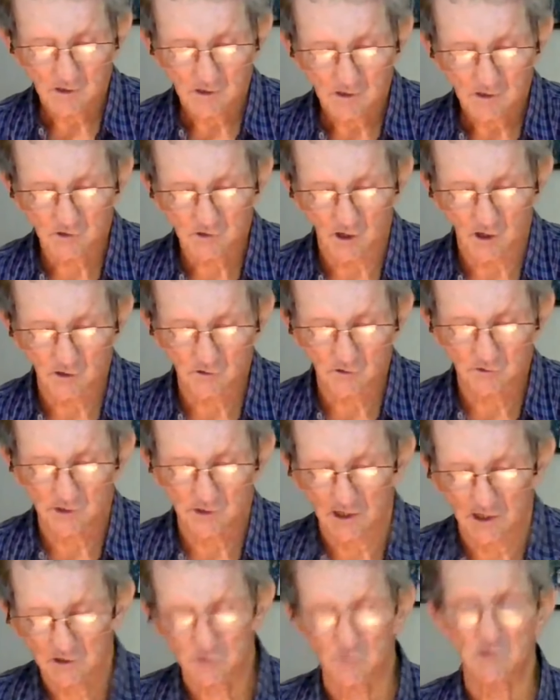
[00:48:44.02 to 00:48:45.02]
So
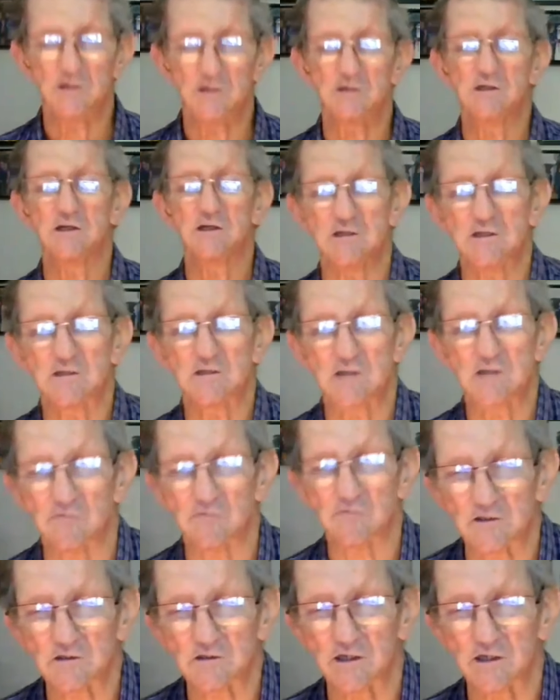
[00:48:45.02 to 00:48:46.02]
that's where the
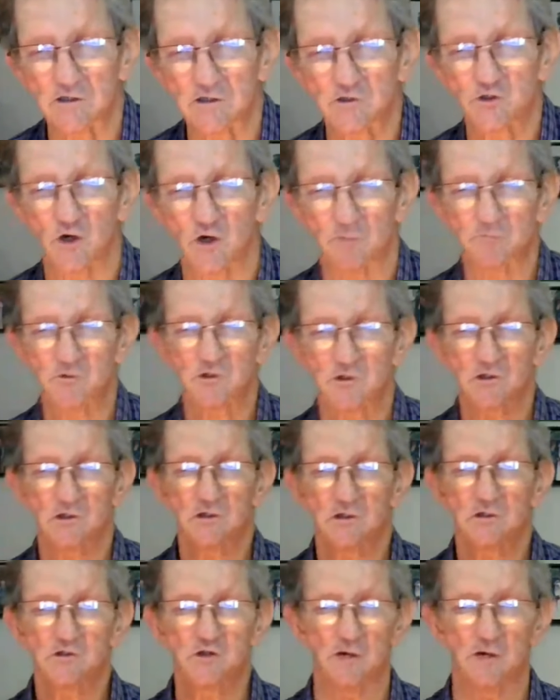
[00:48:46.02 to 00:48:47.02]
DC-7 had dropped
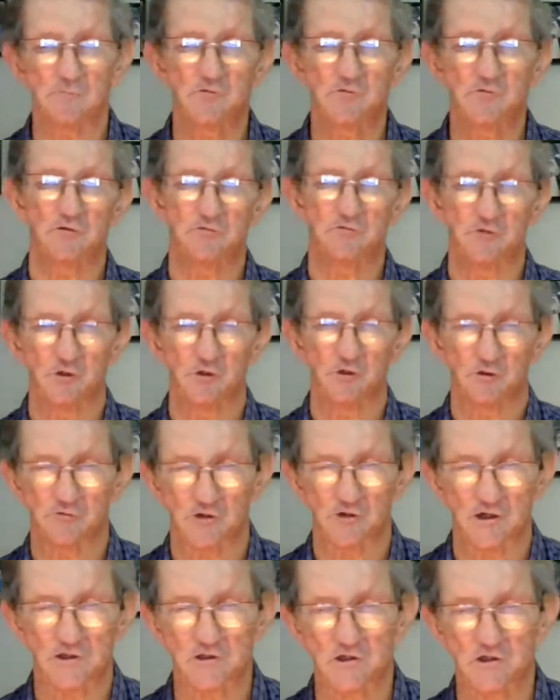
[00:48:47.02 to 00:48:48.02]
drums of fuel
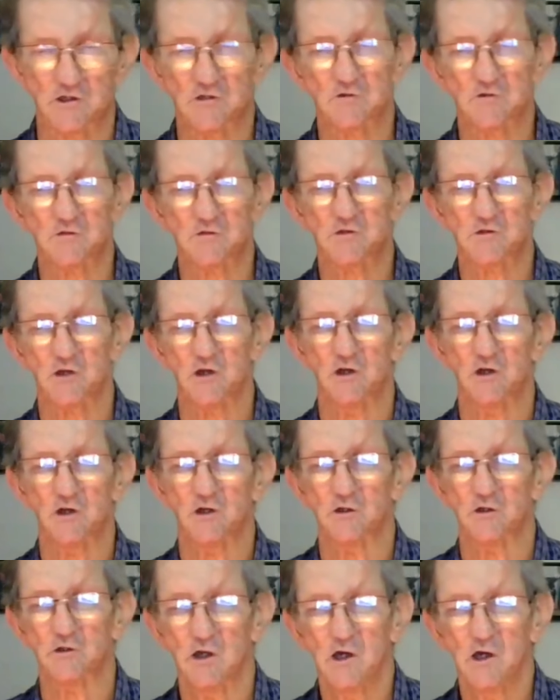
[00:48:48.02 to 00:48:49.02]
for us.
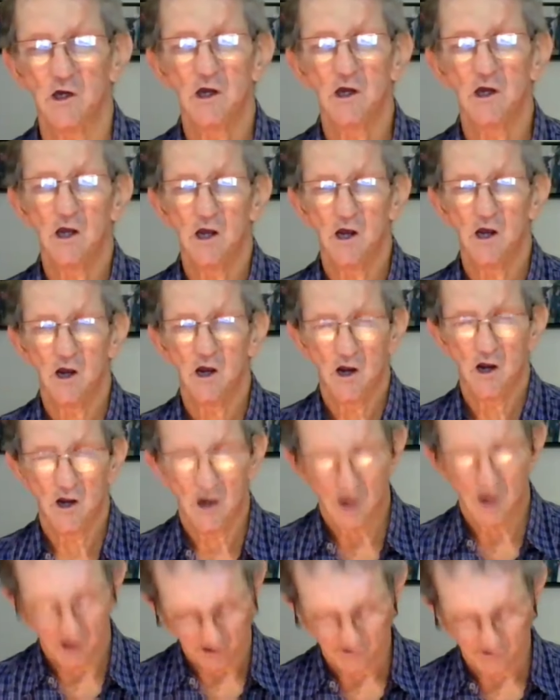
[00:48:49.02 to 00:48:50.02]
So
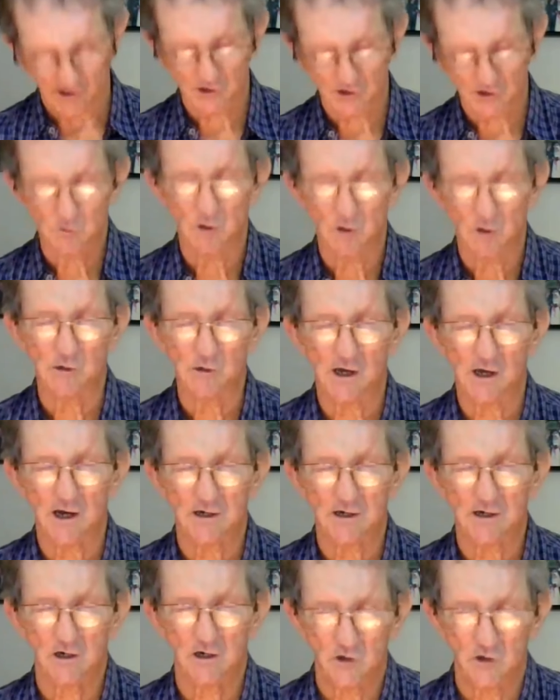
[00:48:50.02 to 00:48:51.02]
that's where we
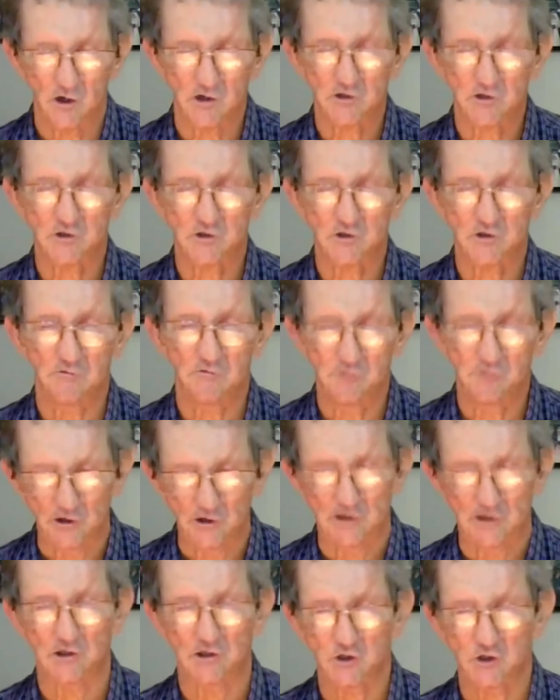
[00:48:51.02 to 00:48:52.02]
had our last
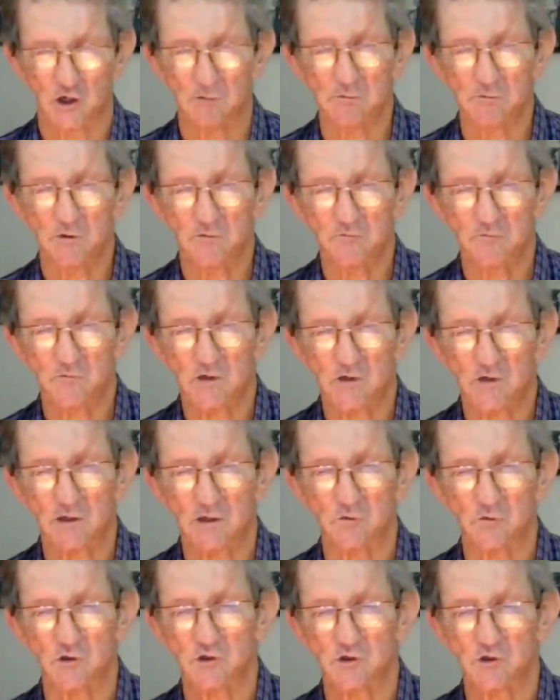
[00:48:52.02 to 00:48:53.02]
refueling stop.
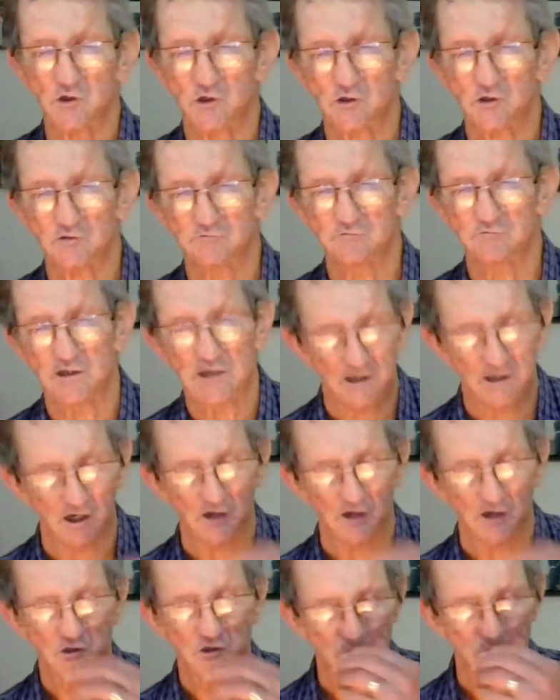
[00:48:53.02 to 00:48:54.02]
It was very
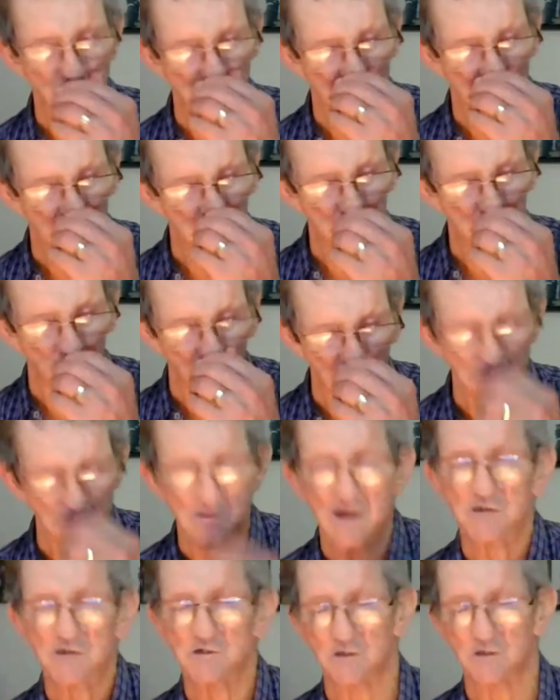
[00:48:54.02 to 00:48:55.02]
close to where
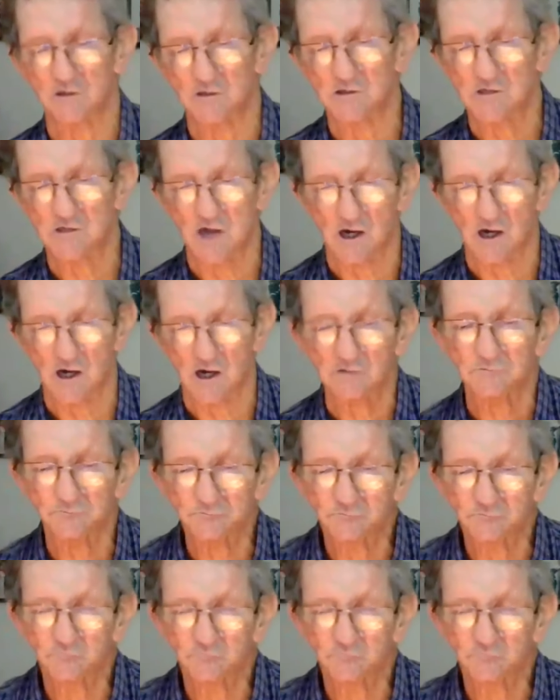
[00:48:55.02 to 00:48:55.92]
Cabora Bassa is now.